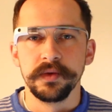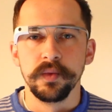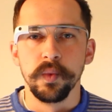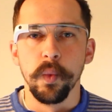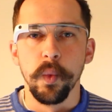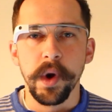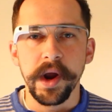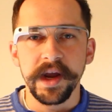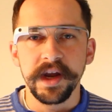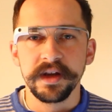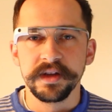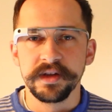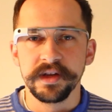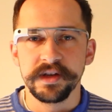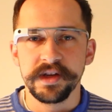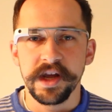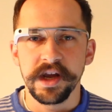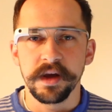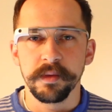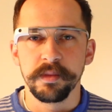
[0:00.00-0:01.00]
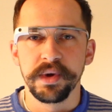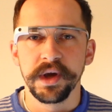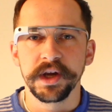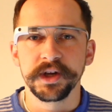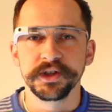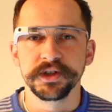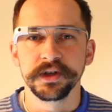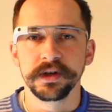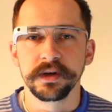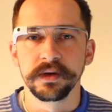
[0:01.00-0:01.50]
wink to take a
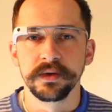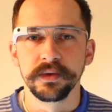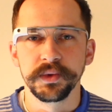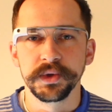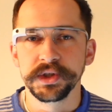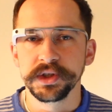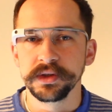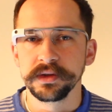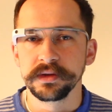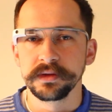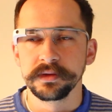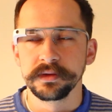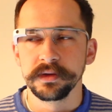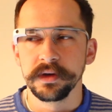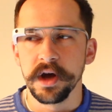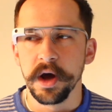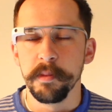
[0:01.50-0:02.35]
picture, which is